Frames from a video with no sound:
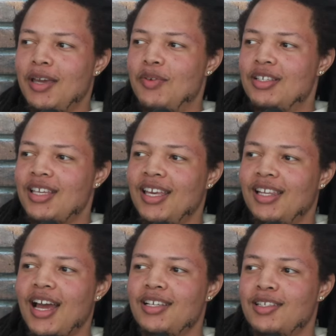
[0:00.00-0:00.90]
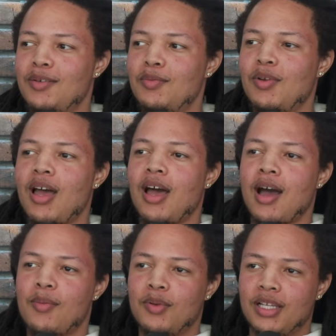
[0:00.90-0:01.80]
KB said he liked some.
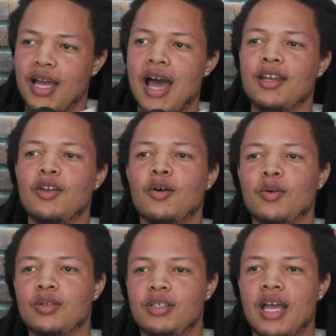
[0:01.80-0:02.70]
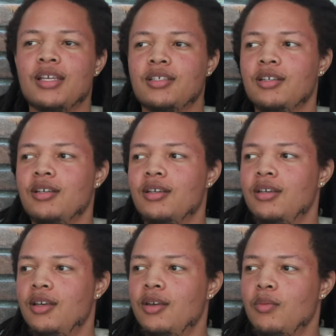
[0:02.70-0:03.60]
I believe, I know that is it's, good. Yeah,
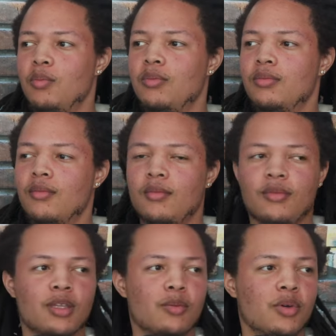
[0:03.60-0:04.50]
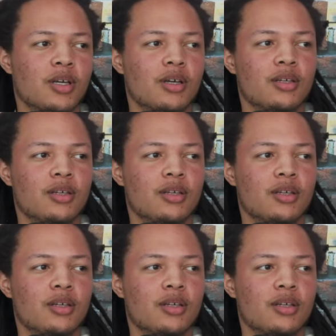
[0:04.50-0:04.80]
he know the oh, formula. Yeah, he, okay.